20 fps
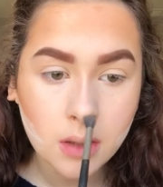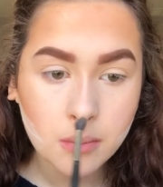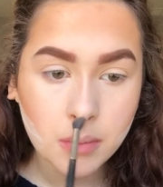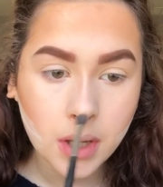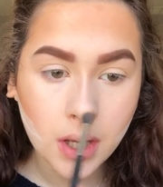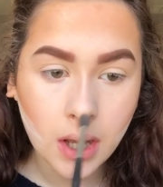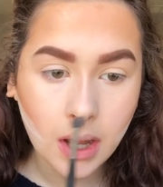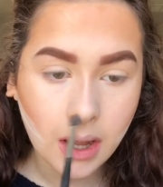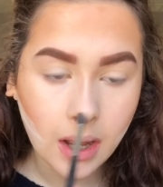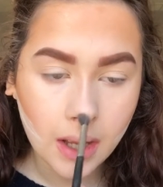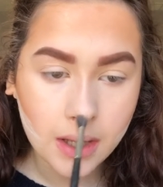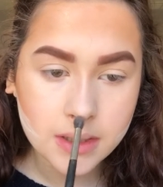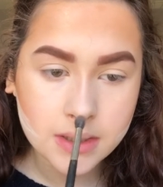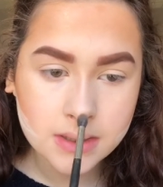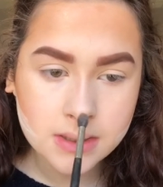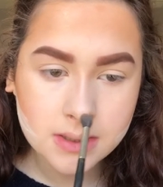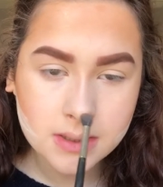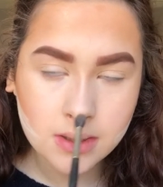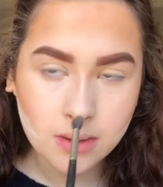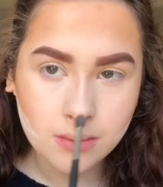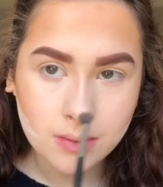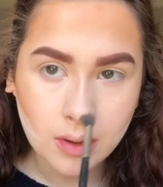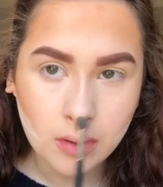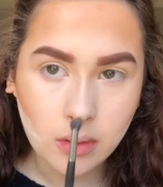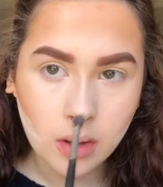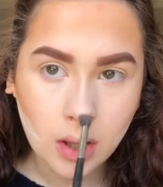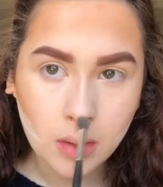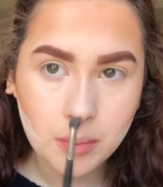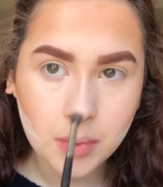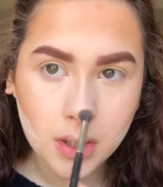But I just don't
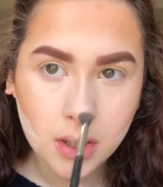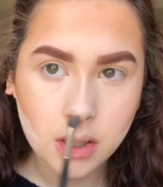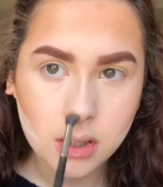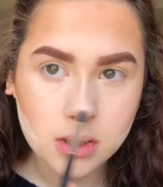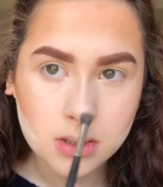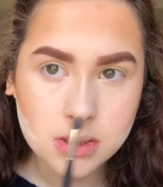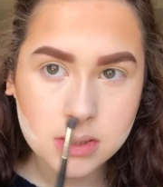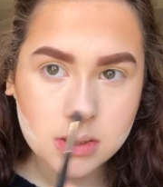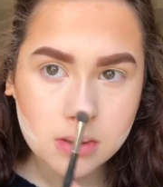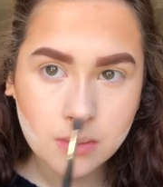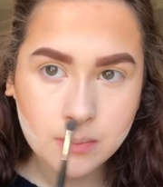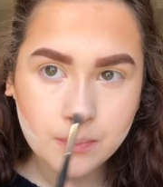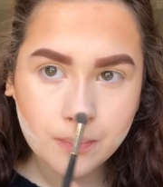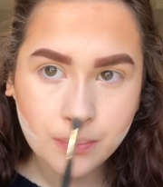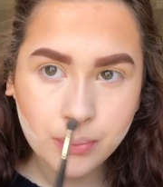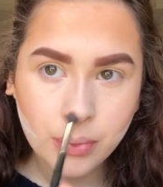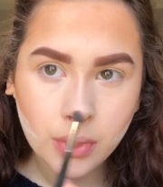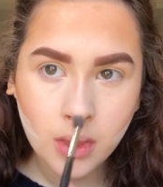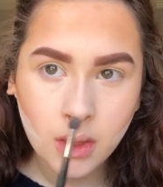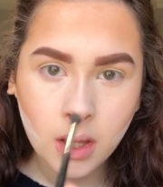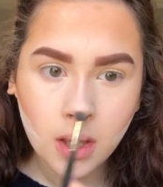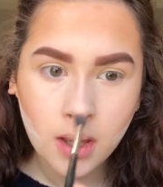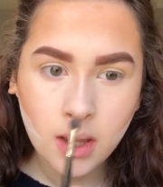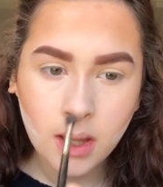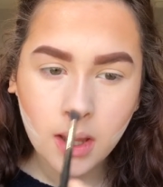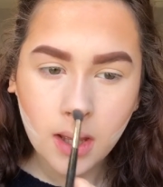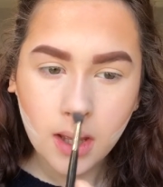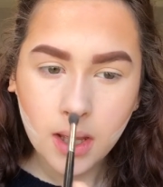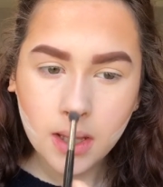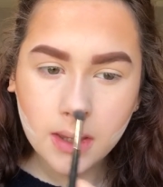do that because
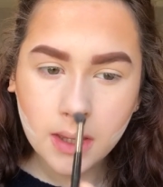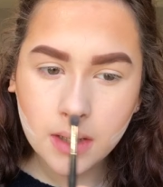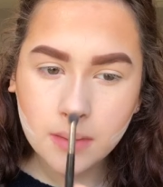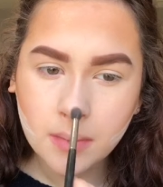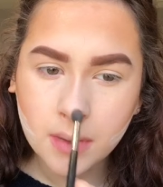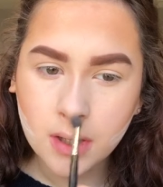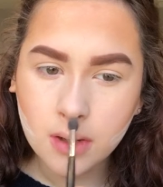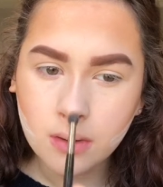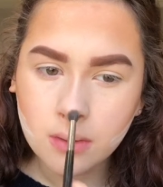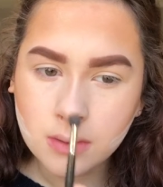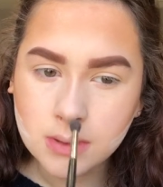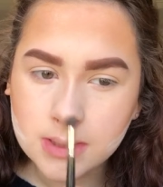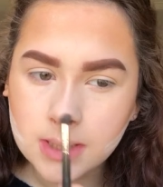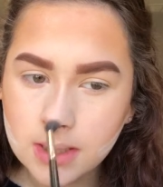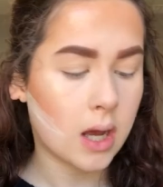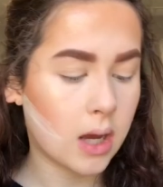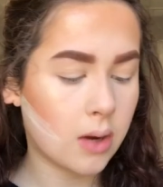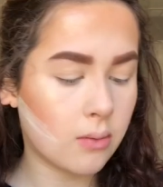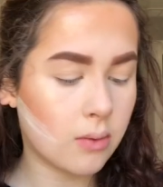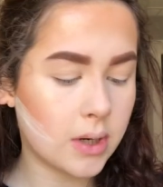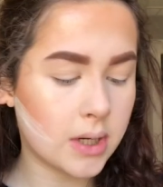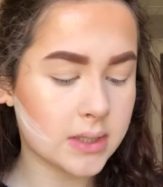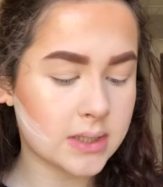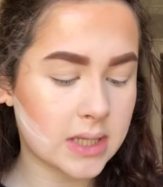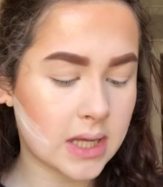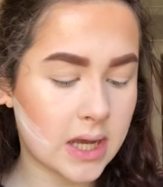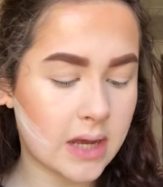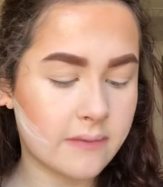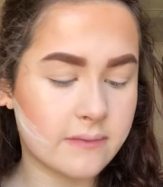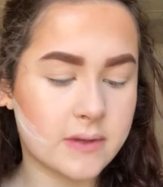I like my nose. I want it
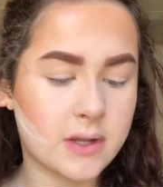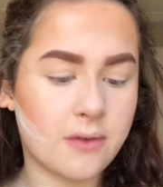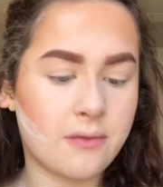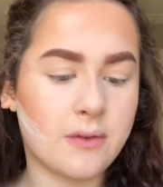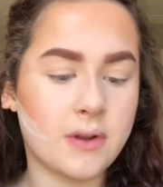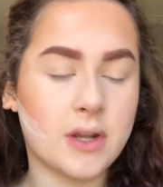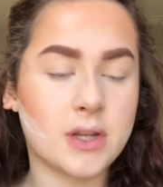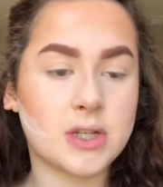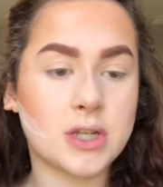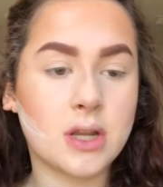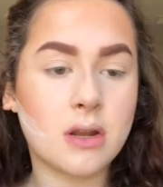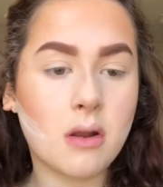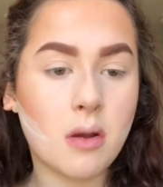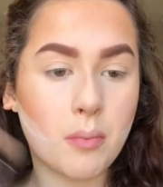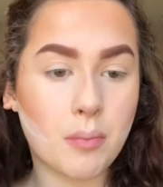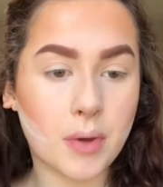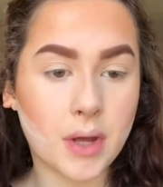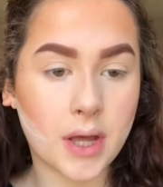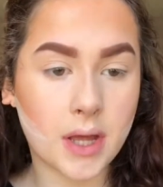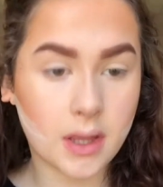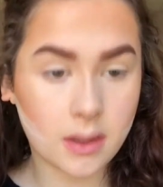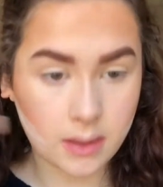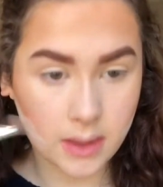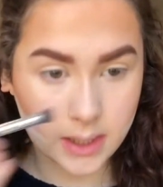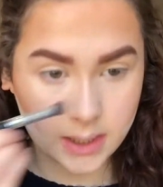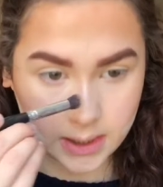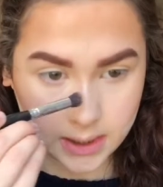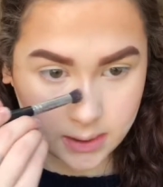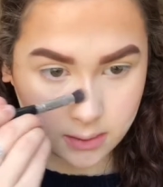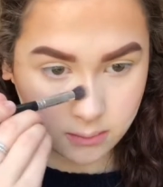to have definition, but
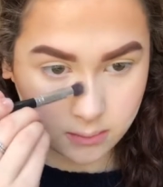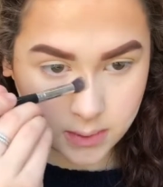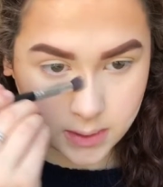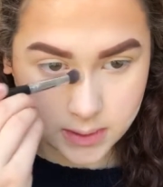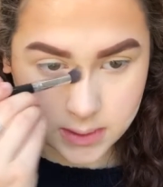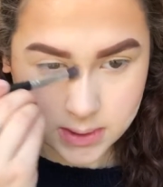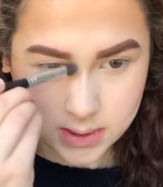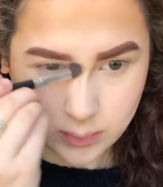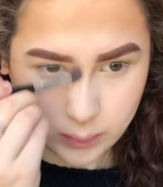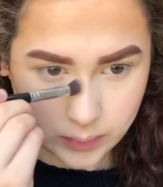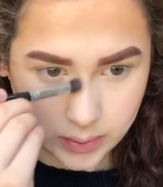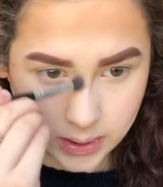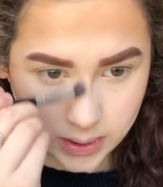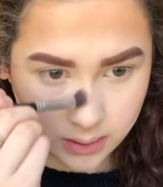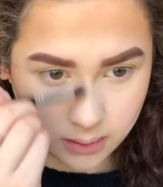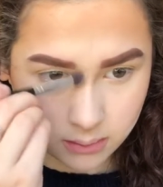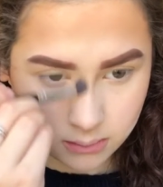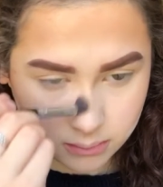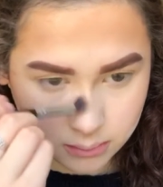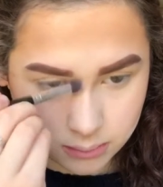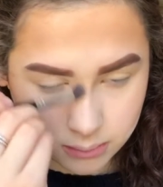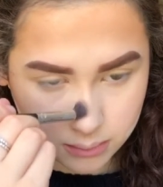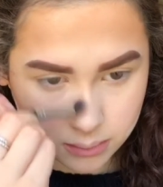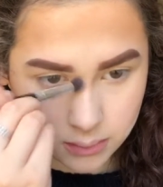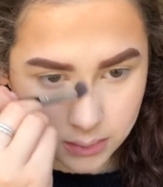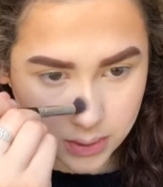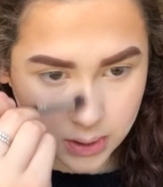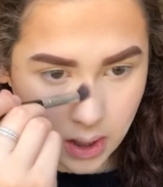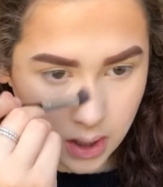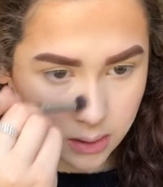like I don't want it to be
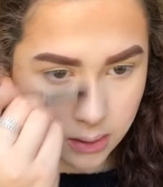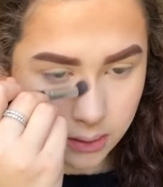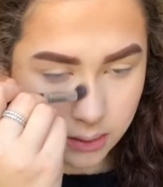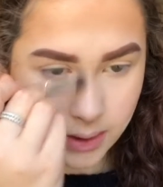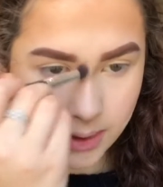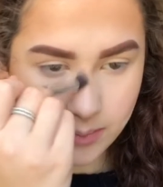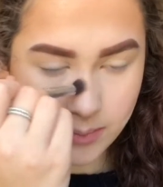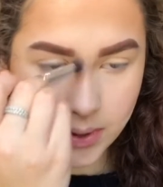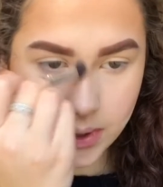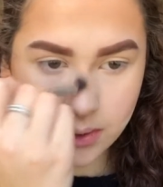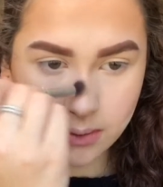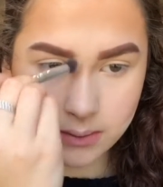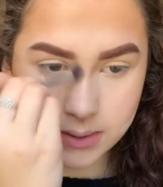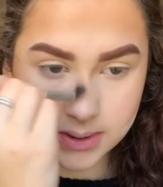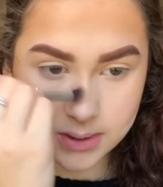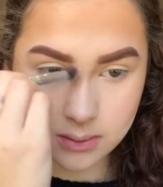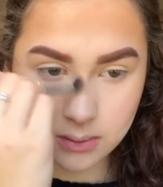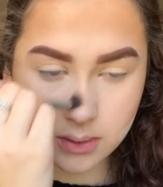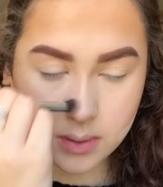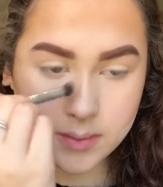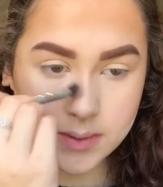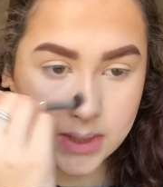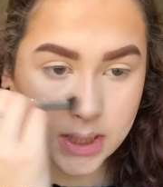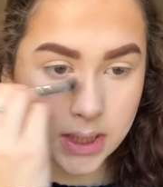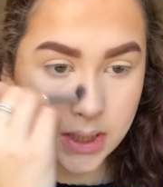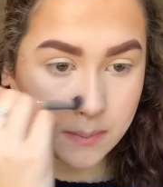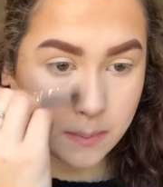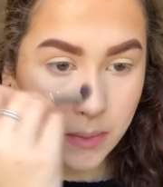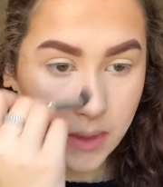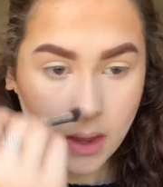not look like my nose. You know what I'm
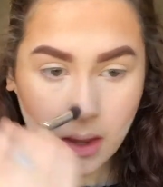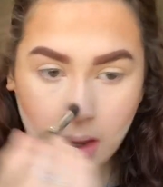saying?